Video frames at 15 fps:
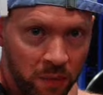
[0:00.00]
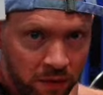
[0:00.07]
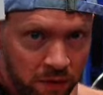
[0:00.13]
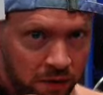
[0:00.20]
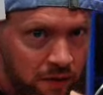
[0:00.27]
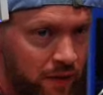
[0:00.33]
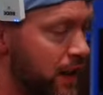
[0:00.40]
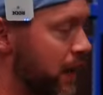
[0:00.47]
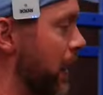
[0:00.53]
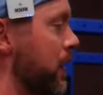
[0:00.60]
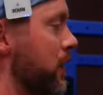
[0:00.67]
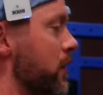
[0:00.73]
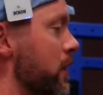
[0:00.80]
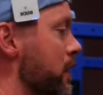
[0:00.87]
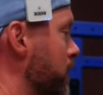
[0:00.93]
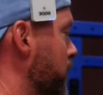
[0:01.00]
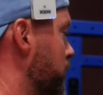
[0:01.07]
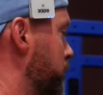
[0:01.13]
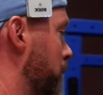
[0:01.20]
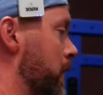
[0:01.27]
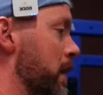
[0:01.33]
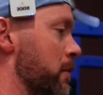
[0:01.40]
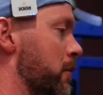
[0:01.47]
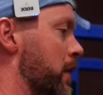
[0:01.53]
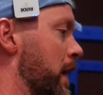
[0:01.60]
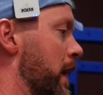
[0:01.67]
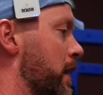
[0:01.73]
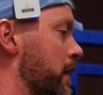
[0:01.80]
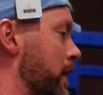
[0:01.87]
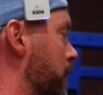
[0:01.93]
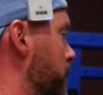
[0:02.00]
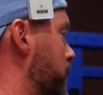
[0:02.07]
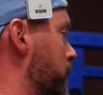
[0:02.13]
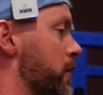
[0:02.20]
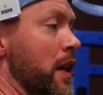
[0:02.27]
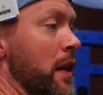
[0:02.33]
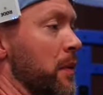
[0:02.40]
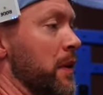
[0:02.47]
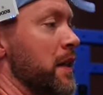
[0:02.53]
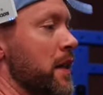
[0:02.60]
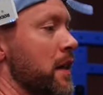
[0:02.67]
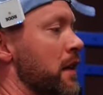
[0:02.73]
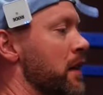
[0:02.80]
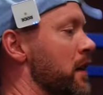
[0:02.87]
before vacation, so I didn't work out that much that week.